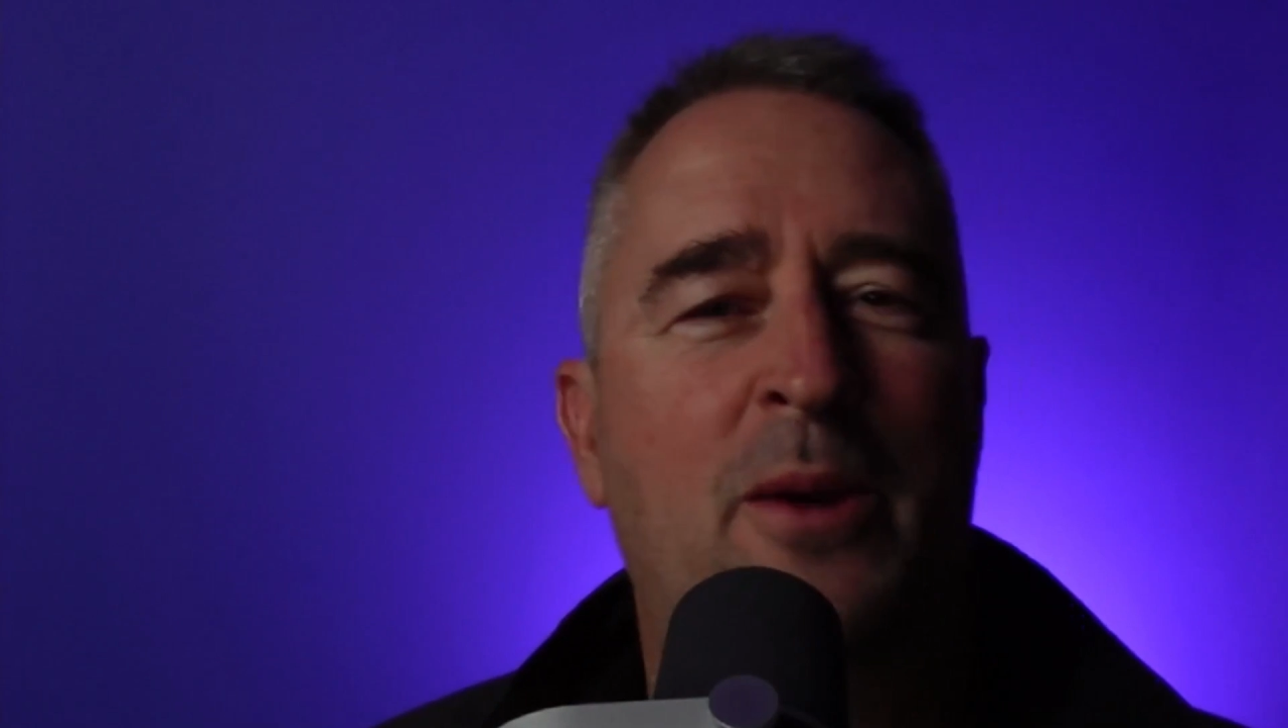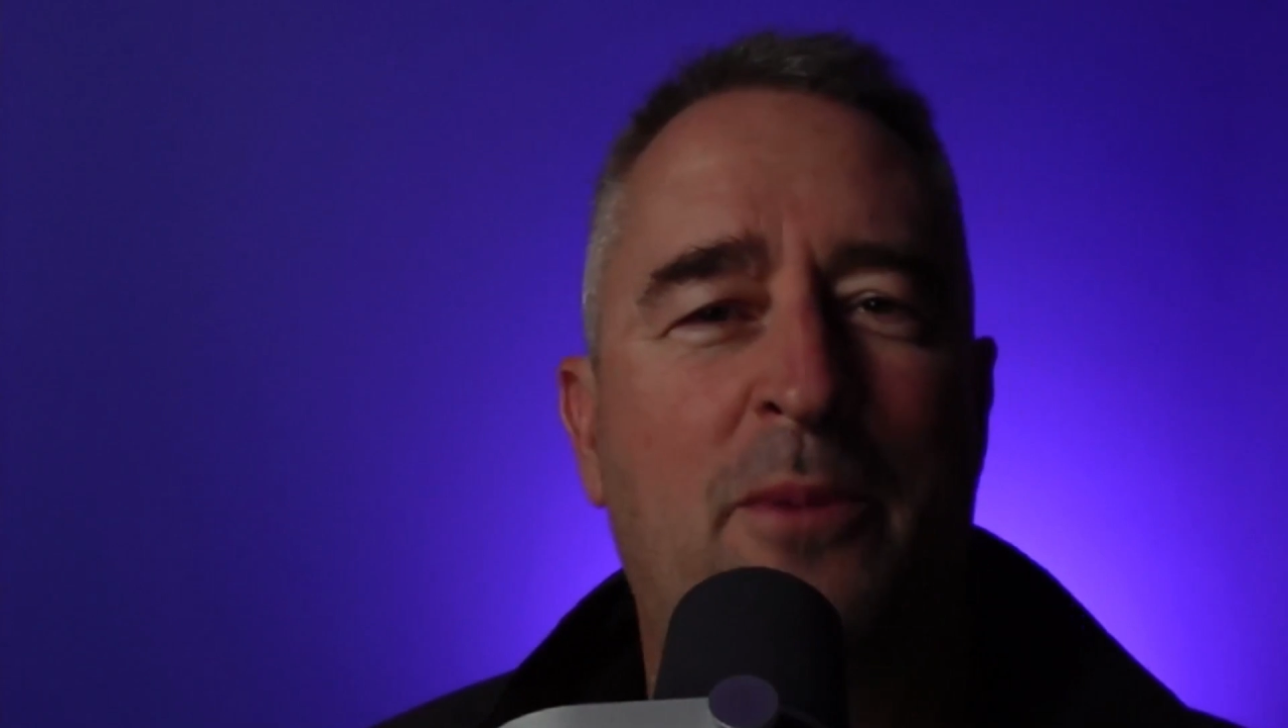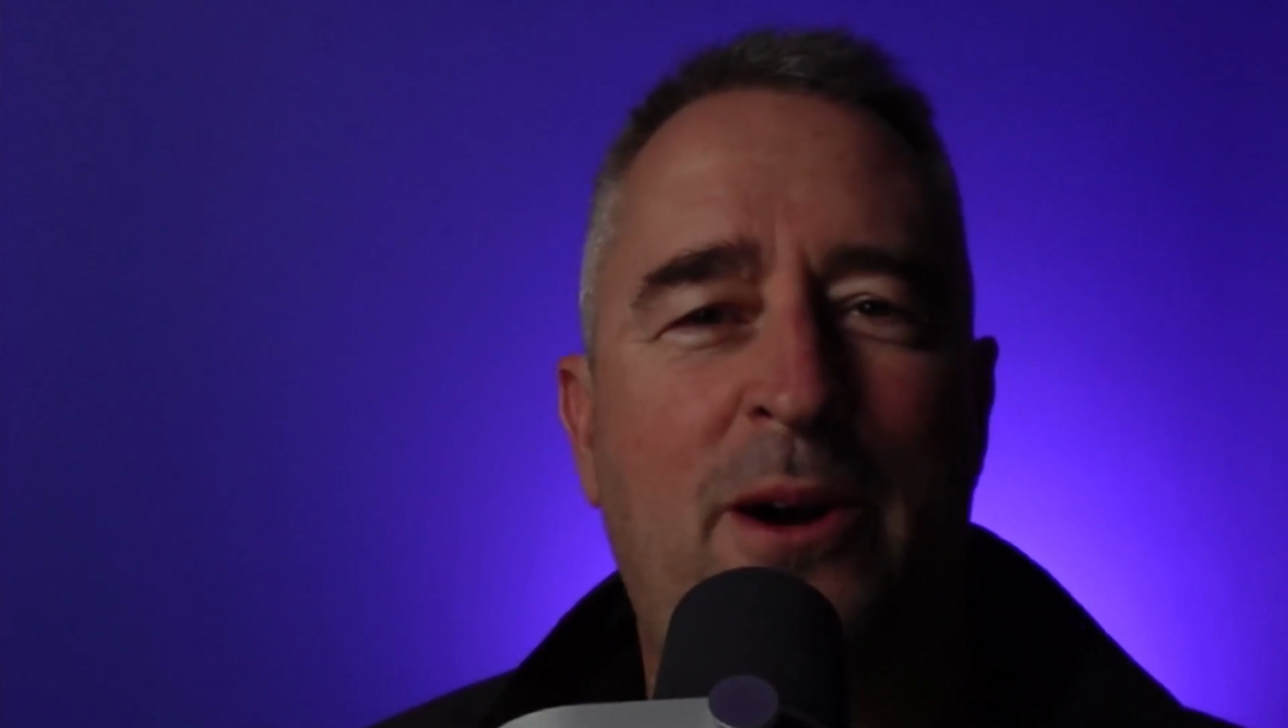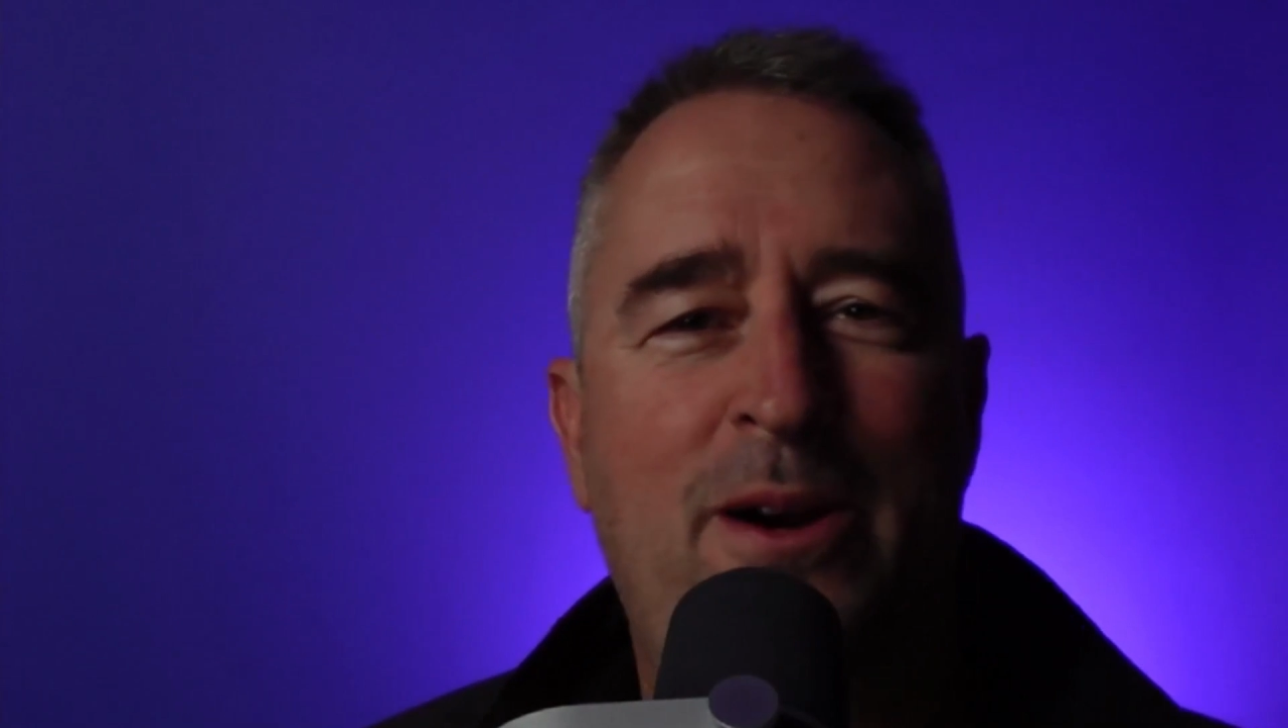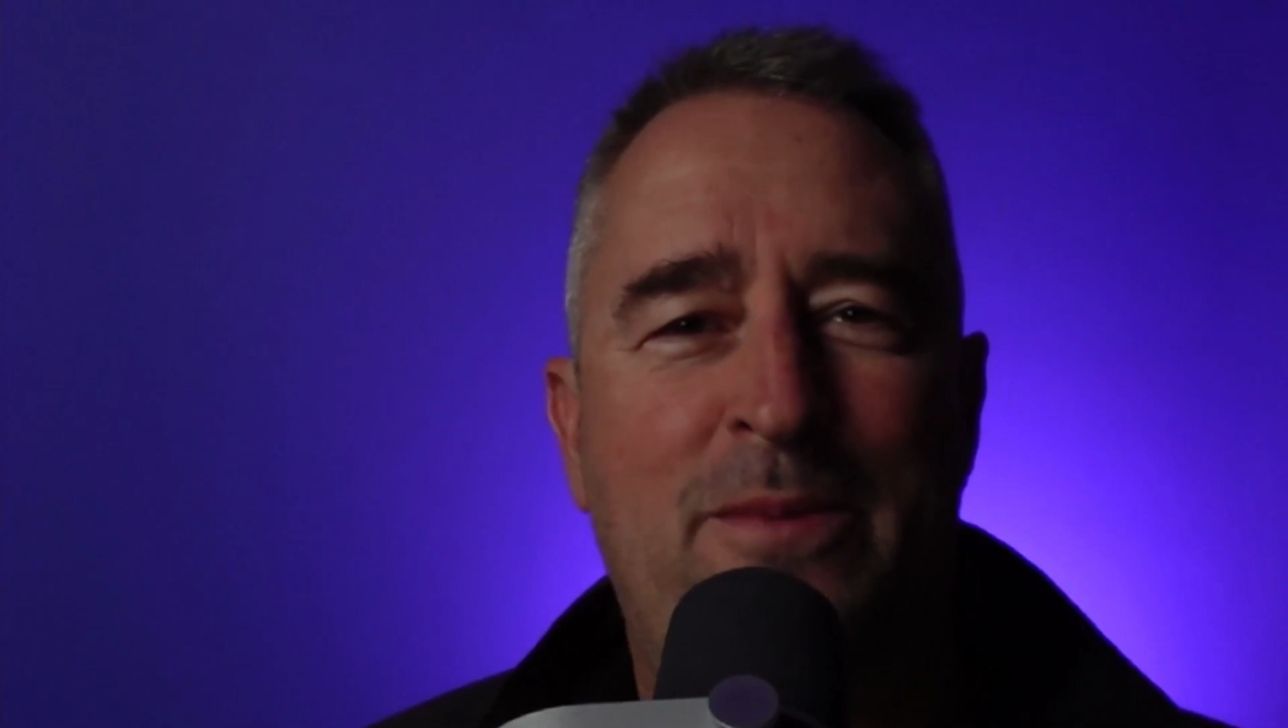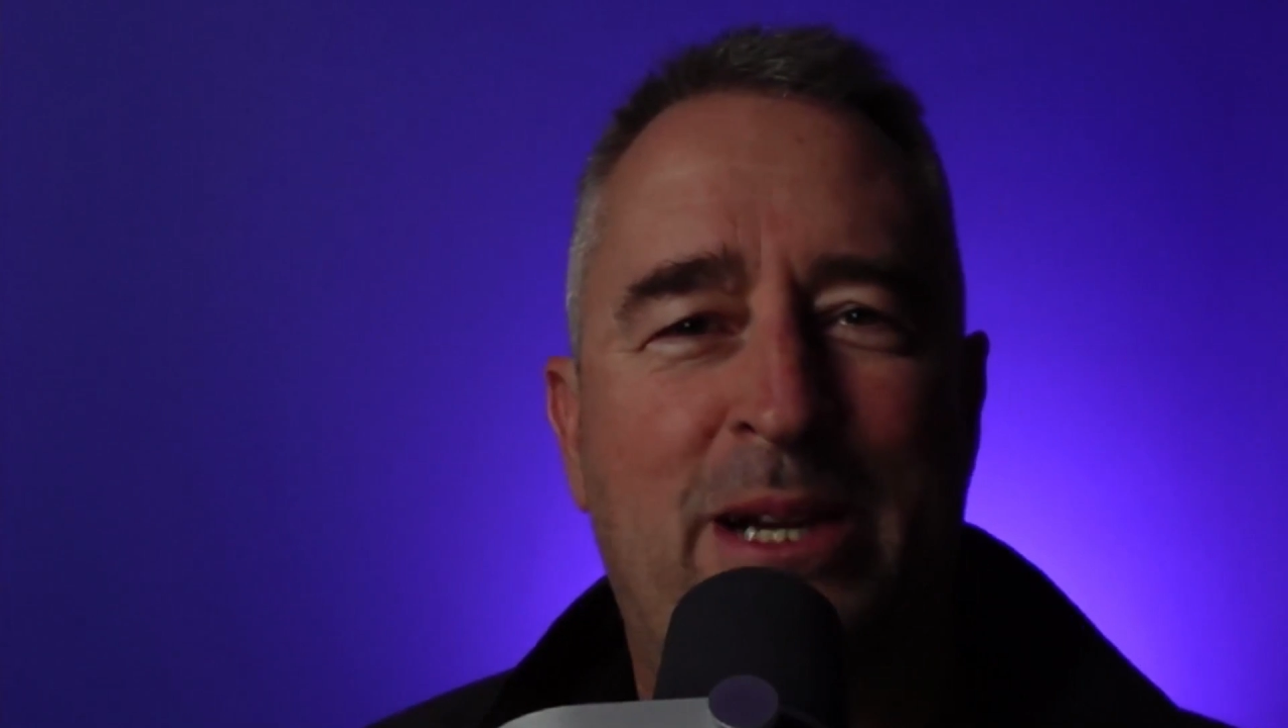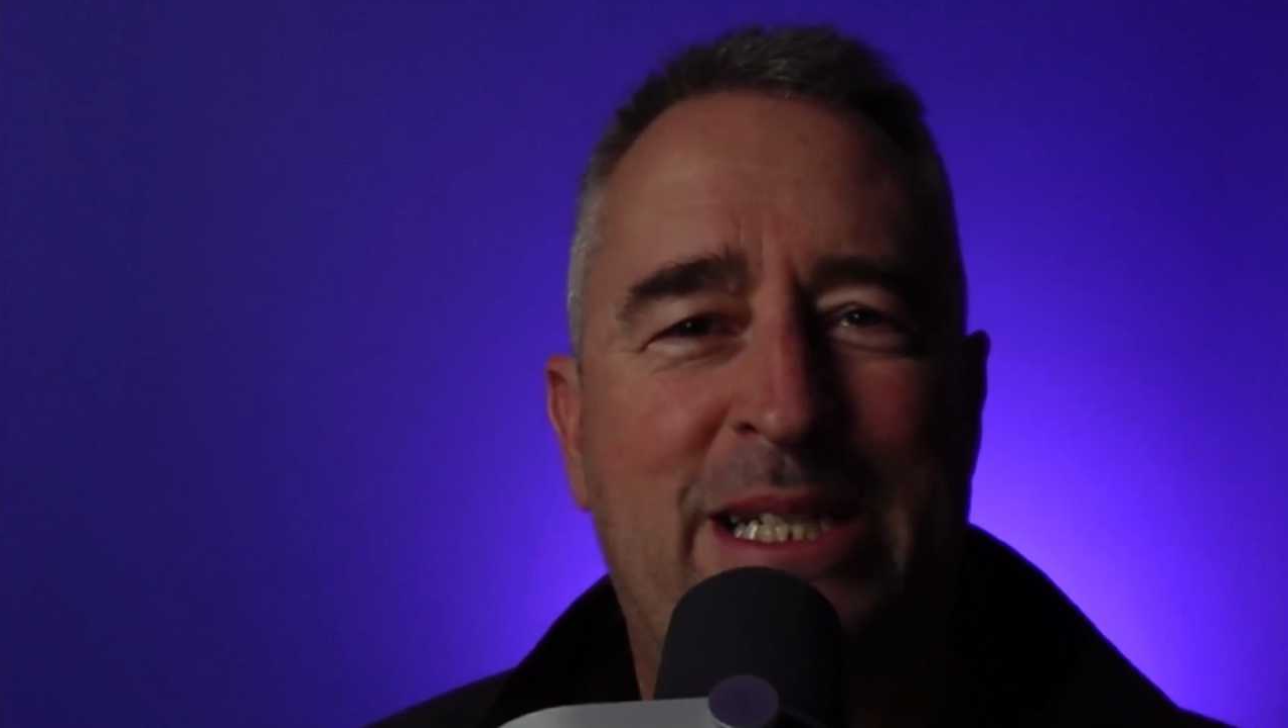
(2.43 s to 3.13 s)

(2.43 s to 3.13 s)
behind my